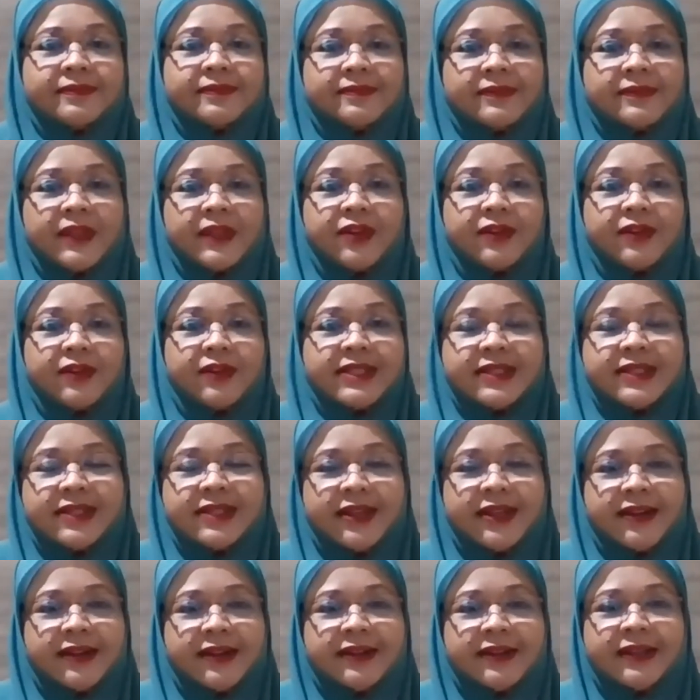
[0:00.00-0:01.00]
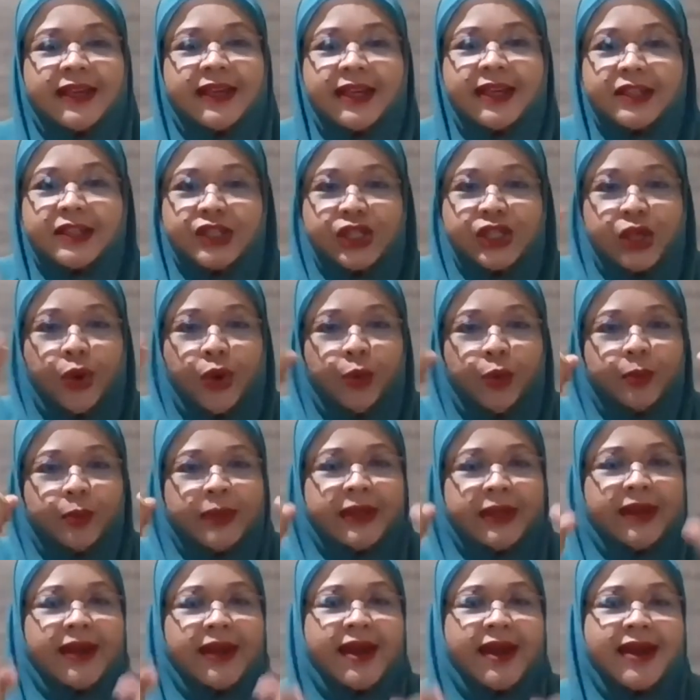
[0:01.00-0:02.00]
greeted her, and she
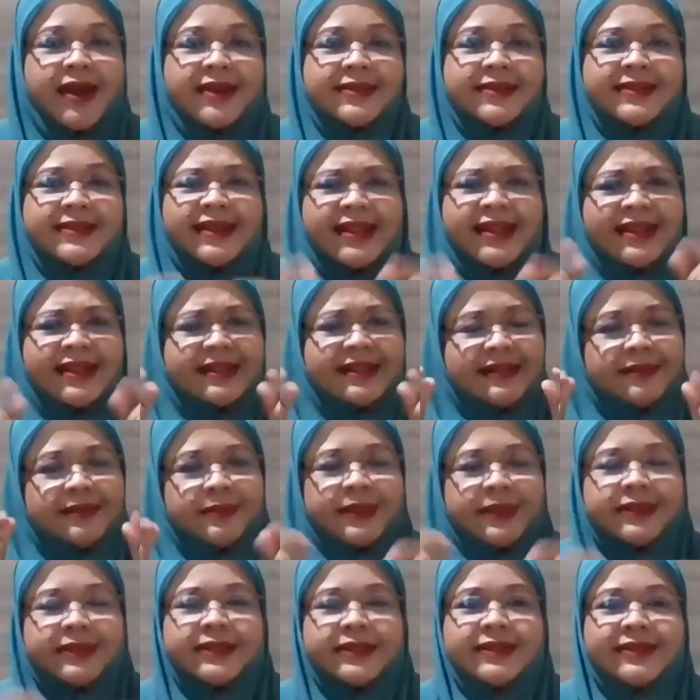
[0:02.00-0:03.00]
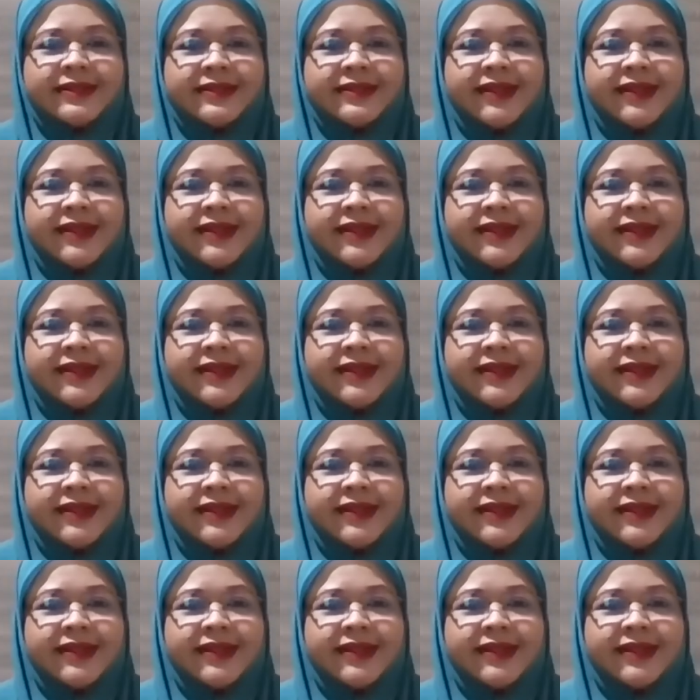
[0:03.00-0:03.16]
opened her eyes a little bit.